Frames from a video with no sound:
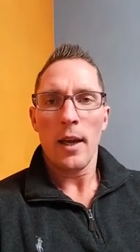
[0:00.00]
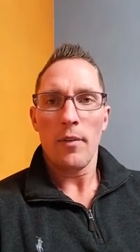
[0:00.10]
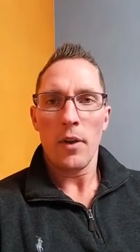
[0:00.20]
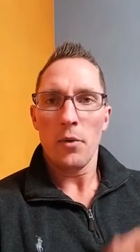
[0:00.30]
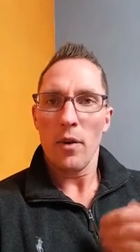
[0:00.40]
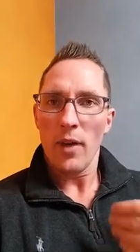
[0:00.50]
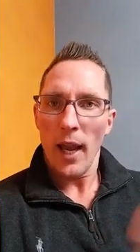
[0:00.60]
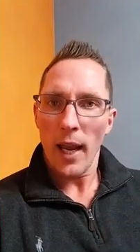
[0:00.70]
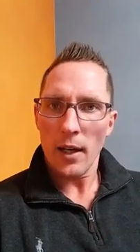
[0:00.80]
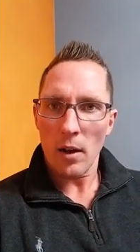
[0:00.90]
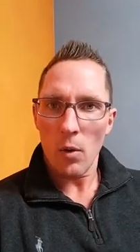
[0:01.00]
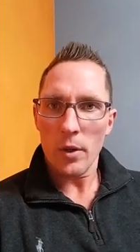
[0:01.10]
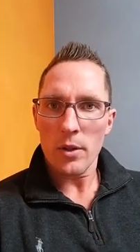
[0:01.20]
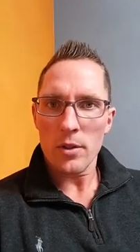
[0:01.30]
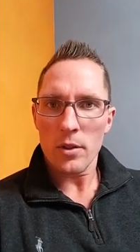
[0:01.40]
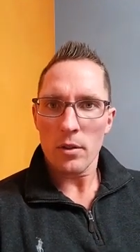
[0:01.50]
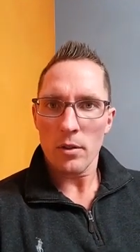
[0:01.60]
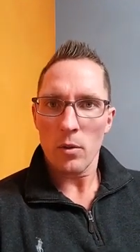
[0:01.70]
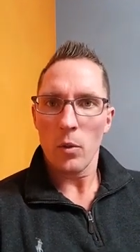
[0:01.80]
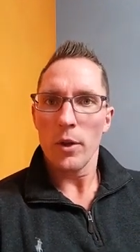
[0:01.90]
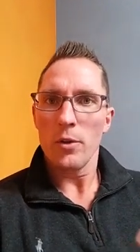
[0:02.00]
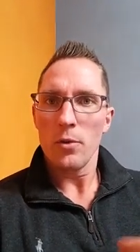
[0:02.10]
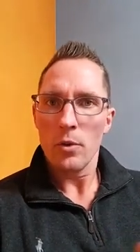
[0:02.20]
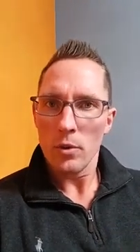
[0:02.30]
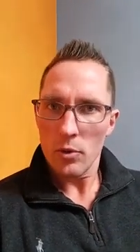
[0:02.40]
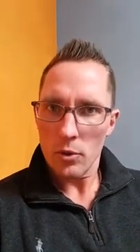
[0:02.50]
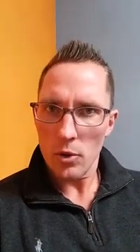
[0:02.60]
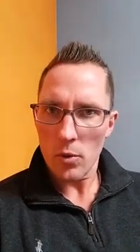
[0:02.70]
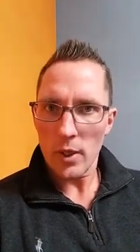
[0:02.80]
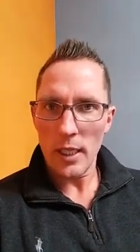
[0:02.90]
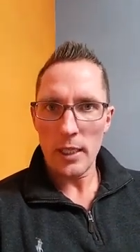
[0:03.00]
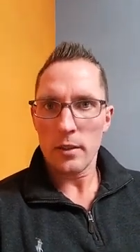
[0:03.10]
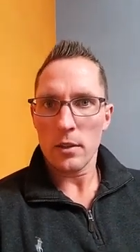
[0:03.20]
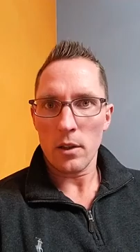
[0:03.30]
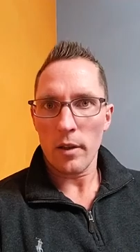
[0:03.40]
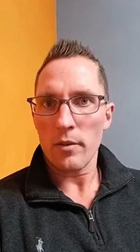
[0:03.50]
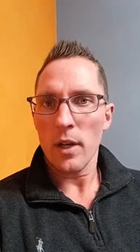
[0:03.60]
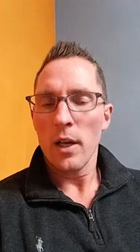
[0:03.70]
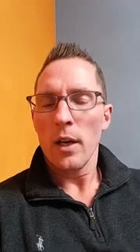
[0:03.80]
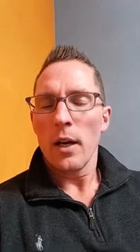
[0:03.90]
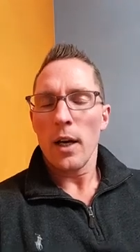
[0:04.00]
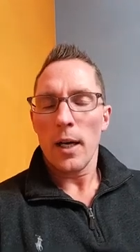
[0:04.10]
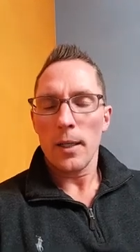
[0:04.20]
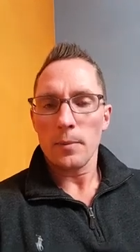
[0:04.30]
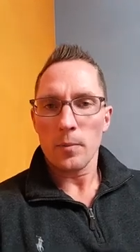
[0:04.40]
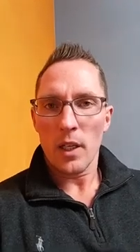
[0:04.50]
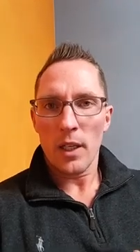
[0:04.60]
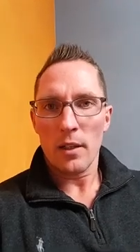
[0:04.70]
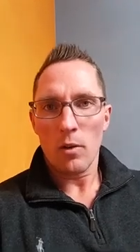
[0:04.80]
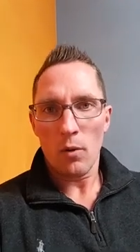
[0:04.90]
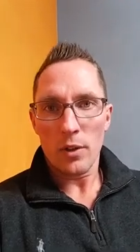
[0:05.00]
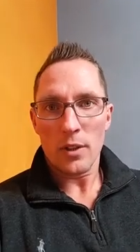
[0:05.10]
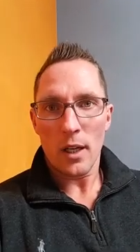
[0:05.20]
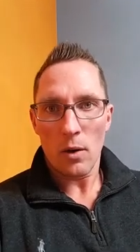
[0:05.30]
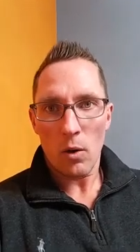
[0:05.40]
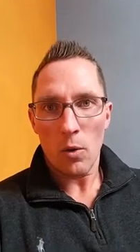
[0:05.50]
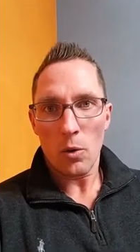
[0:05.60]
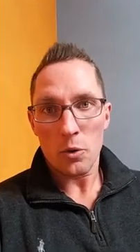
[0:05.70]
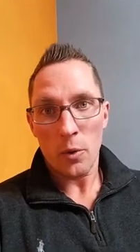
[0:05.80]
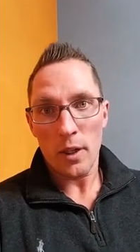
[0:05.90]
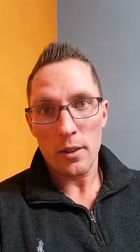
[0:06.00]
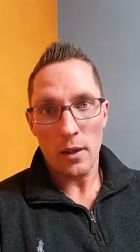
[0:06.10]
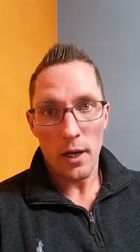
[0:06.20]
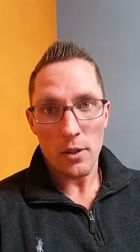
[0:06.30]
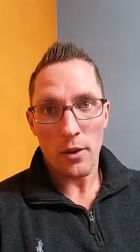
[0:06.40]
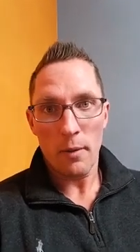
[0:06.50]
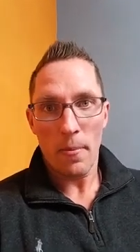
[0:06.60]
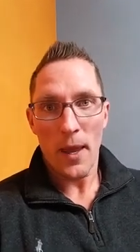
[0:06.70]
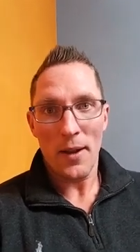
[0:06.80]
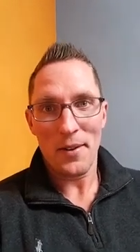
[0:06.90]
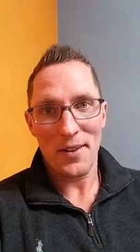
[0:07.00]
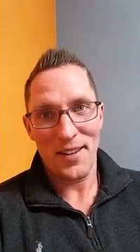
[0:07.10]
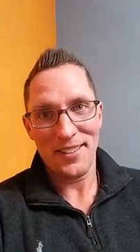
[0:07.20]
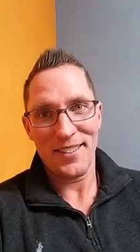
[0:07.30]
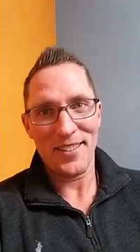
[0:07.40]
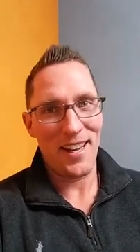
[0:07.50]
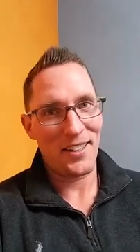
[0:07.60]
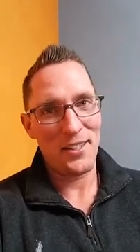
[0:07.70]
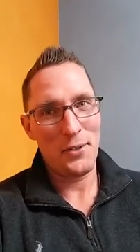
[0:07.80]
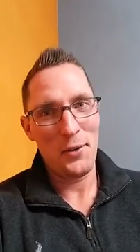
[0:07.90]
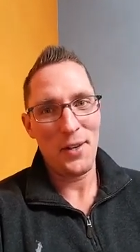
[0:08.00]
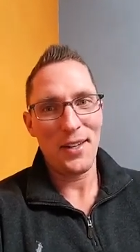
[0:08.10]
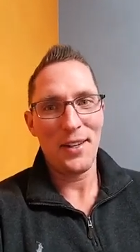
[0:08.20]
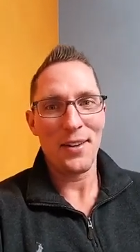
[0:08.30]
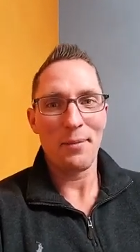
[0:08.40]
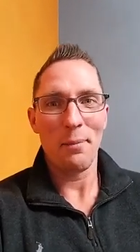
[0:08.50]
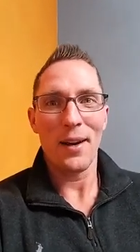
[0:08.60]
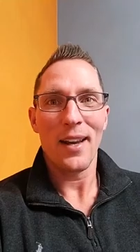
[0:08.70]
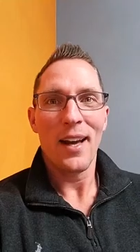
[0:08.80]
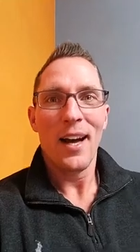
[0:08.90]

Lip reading: and then you have 8 hours where you do eat stuff. Again, hopefully it's not Ho-Ho's, Twinkies, and ice cream, because it's not going to do you any good. But